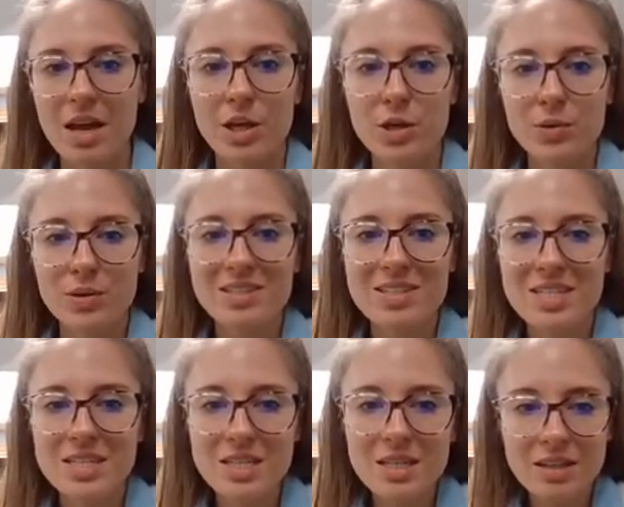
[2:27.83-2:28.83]
You can
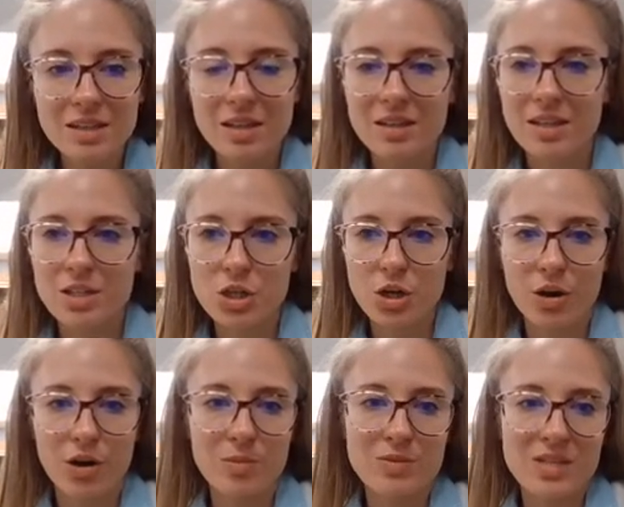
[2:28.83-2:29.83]
see the
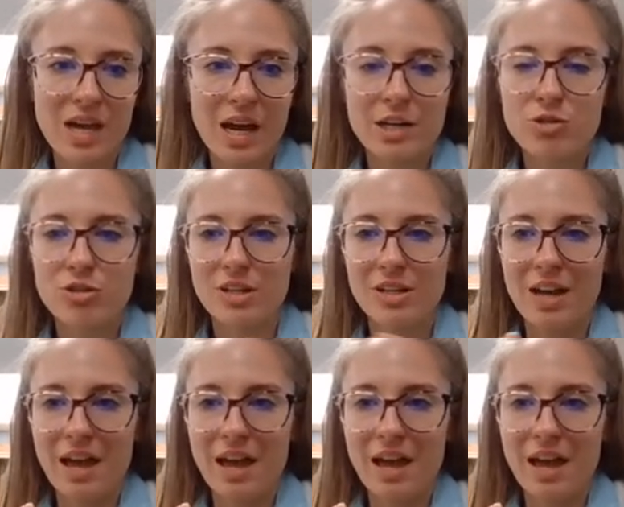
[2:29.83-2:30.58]
terms hydrogen